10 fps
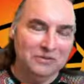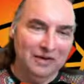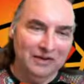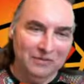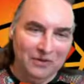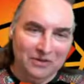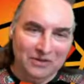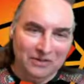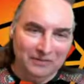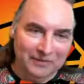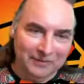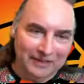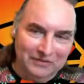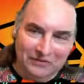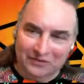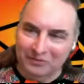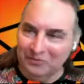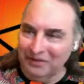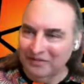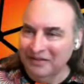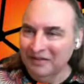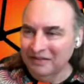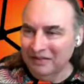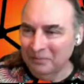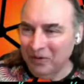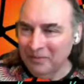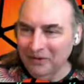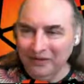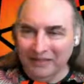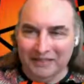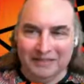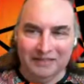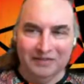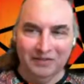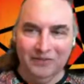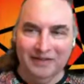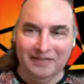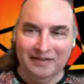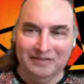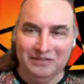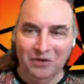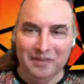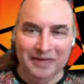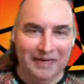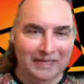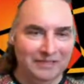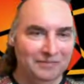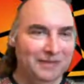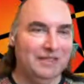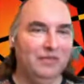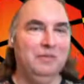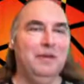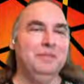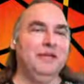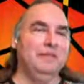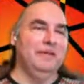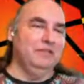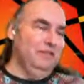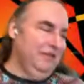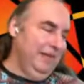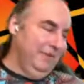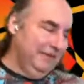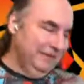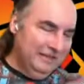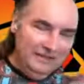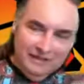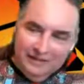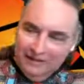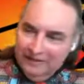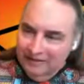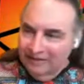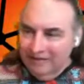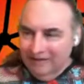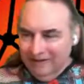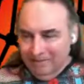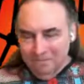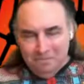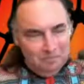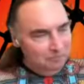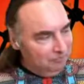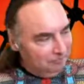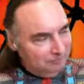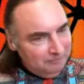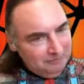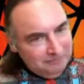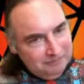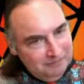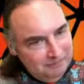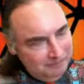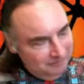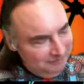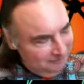who I have long cultivated relationships with that primarily consist of the fact that I don't make an ass of myself in public about certain topics. Um,